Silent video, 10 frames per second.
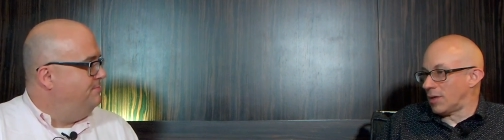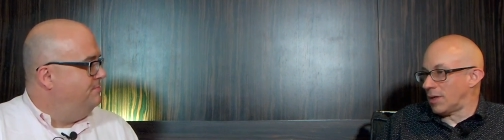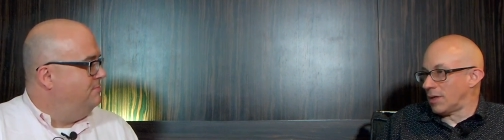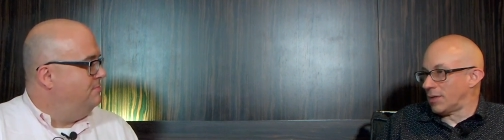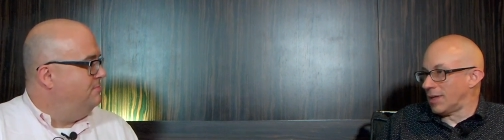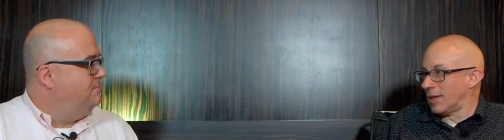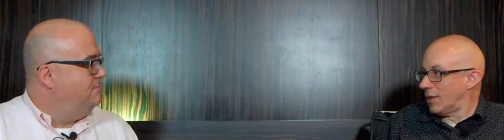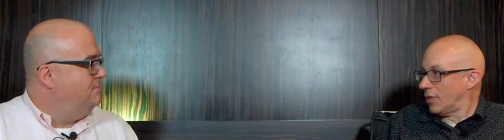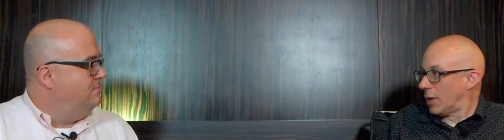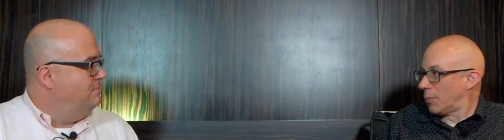Speaker 1: uh, the
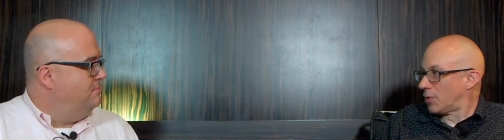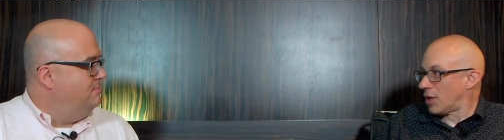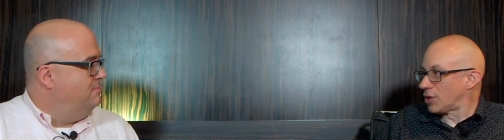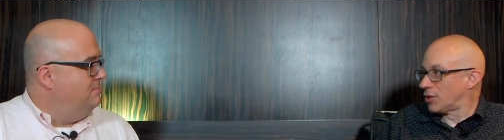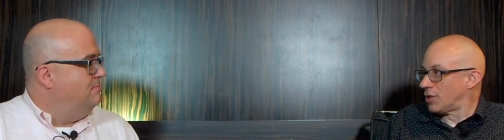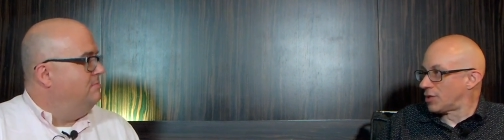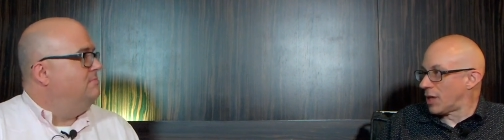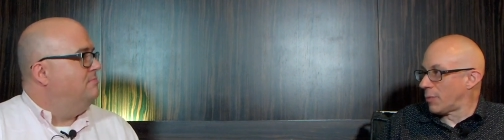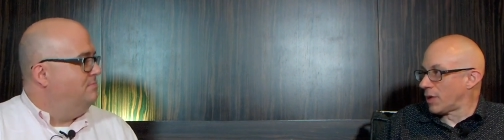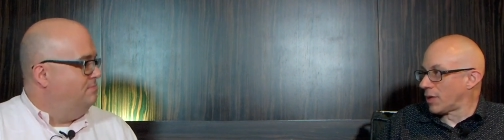inline protection that's
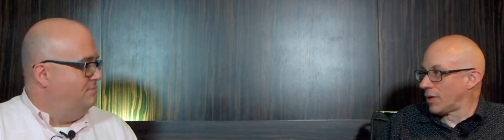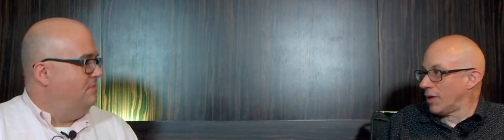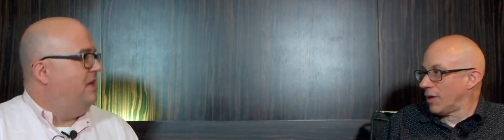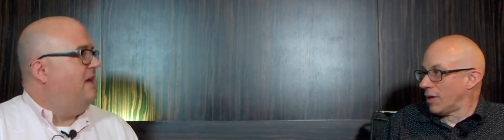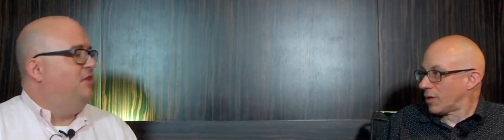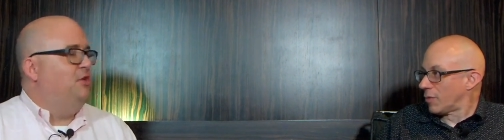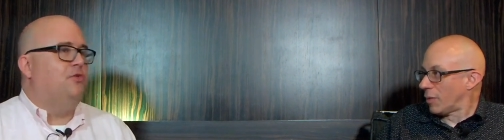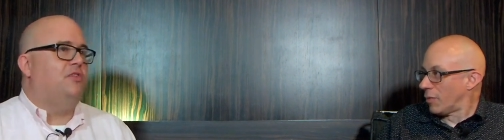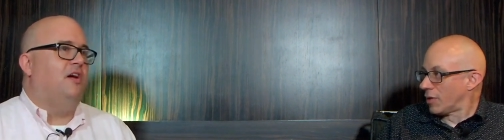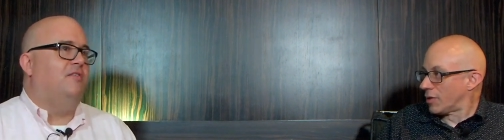coming.
Speaker 2: Yeah, the new
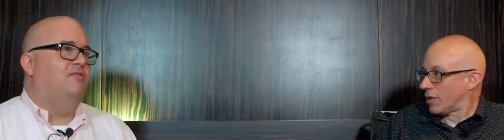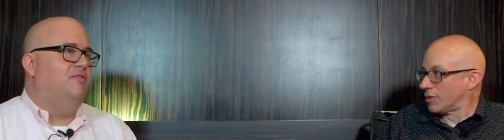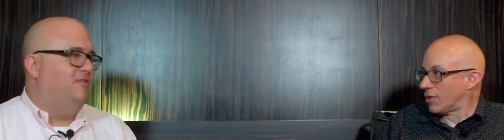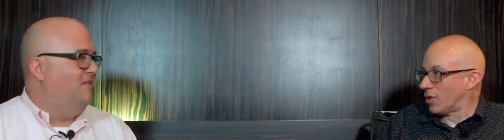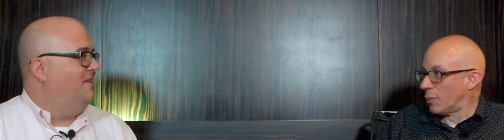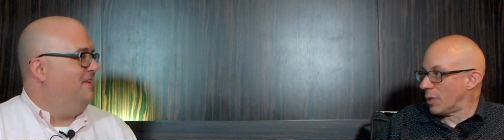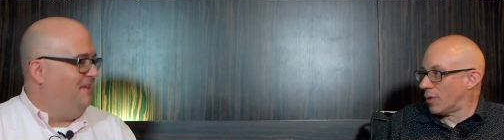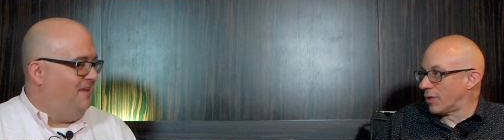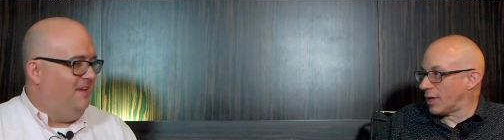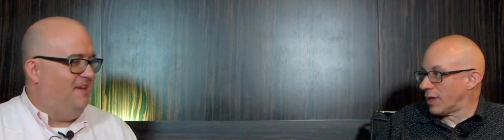Maybe stuff. You can tell us a little bit
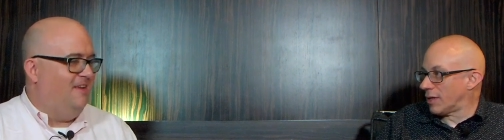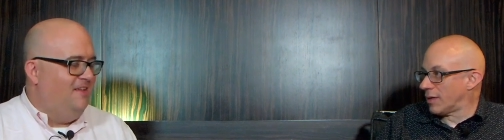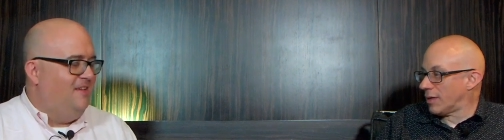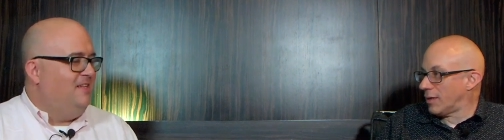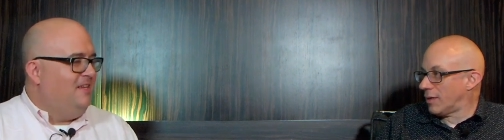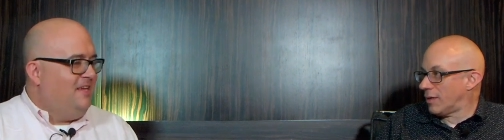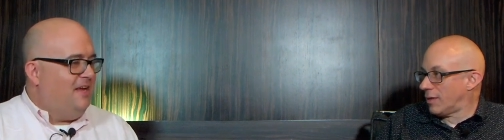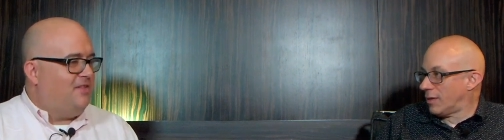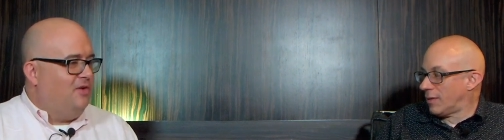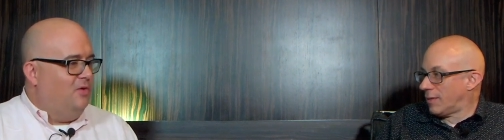about yeah. that.
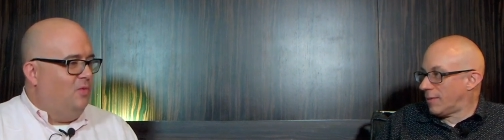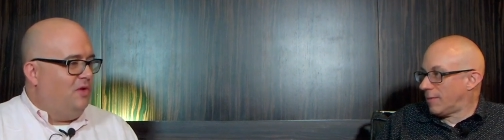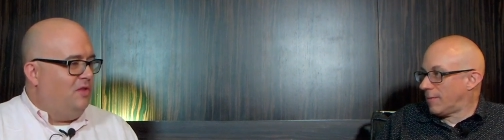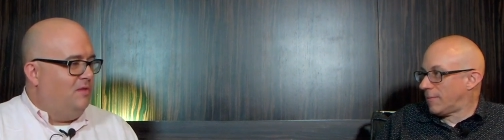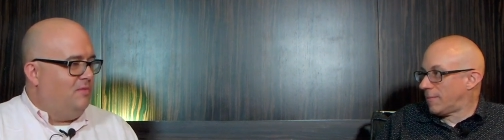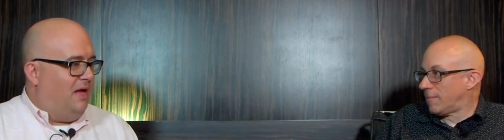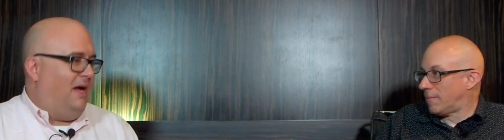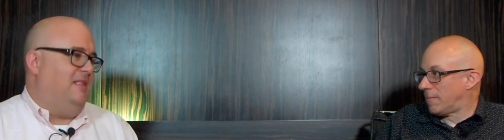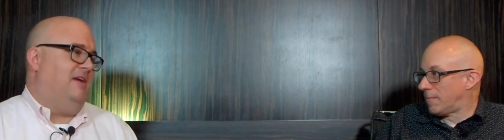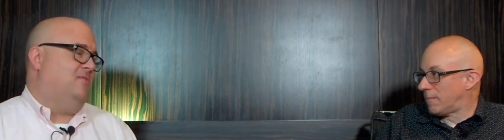Yeah, so one of the
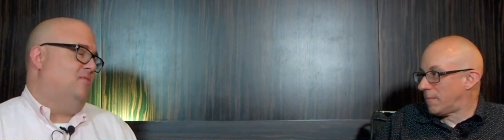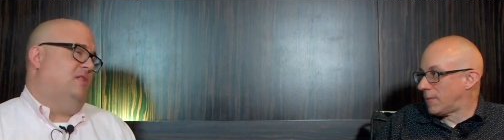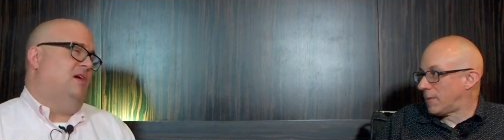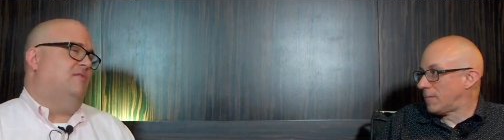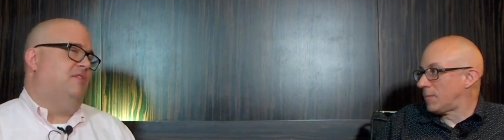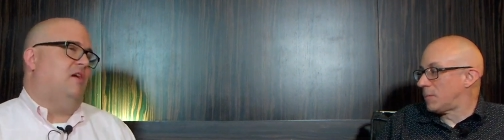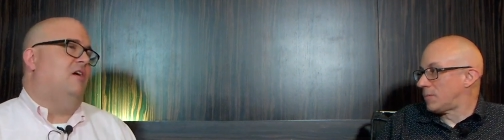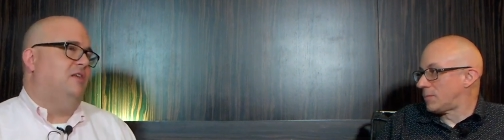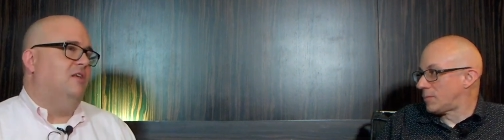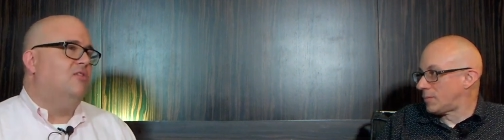highlights, what a lot of the
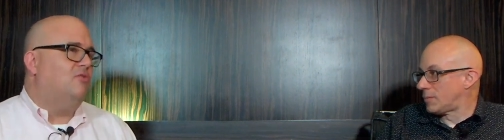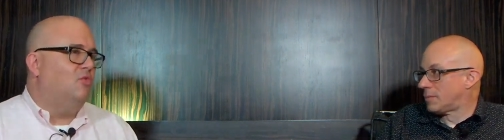audience